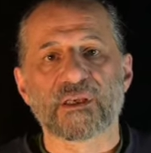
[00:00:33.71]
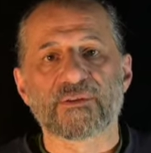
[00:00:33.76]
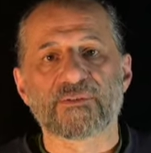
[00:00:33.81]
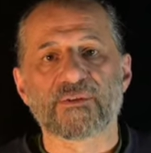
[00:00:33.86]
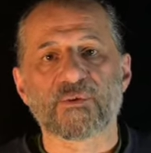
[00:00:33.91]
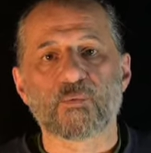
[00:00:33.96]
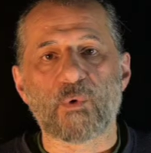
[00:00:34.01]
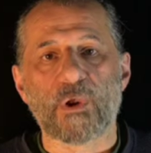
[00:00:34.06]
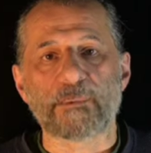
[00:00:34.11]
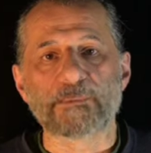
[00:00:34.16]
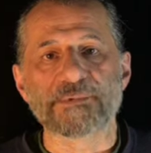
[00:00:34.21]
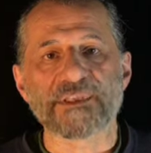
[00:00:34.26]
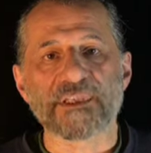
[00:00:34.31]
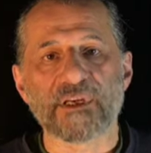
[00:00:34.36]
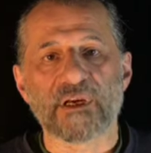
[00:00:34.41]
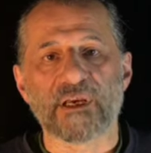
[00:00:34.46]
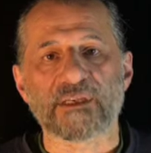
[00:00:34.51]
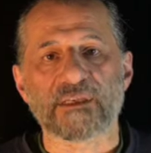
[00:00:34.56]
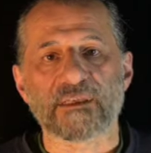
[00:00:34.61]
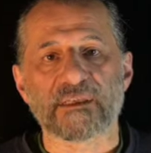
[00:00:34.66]
The
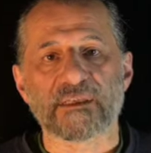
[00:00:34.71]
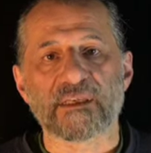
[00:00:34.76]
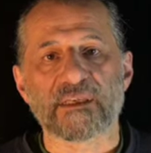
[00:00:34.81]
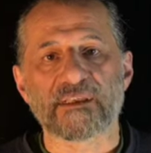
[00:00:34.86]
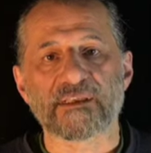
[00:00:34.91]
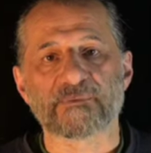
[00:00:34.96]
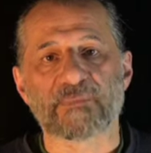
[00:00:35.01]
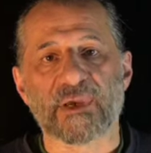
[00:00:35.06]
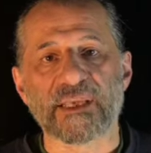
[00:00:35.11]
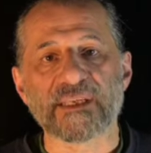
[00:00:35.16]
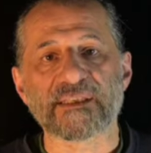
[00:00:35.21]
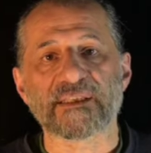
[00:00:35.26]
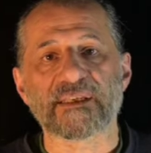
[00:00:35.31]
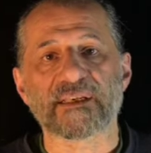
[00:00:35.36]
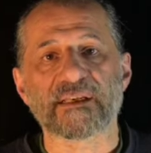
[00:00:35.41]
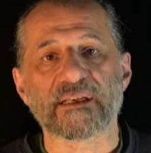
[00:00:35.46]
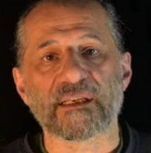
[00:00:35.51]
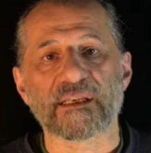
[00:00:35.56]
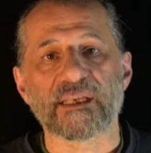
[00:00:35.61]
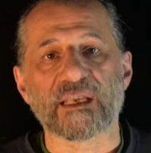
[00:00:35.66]
website is
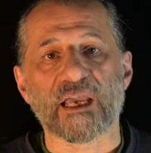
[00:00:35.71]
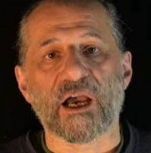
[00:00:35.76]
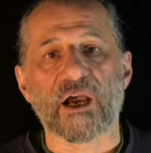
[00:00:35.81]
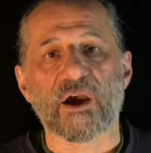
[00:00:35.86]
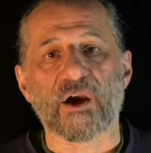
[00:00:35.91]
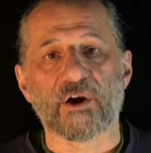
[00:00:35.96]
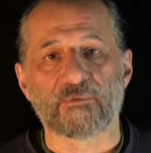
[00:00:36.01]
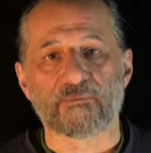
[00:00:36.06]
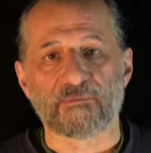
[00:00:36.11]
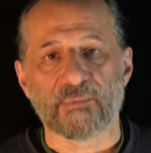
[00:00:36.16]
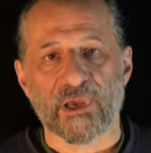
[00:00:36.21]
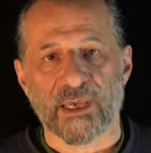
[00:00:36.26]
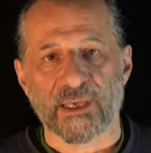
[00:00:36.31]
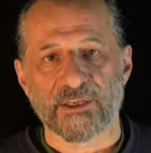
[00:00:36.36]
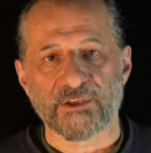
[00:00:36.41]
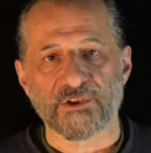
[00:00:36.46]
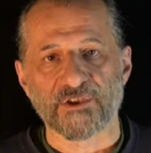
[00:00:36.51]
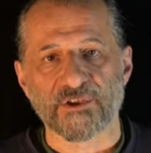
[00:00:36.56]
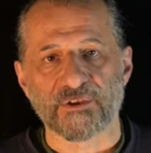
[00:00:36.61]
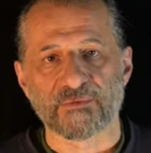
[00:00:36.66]
basically a
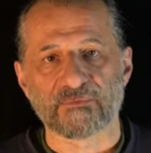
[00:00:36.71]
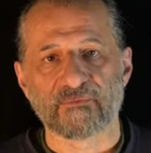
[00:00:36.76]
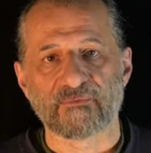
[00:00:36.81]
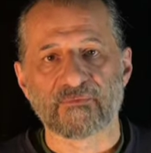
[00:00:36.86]
homepage.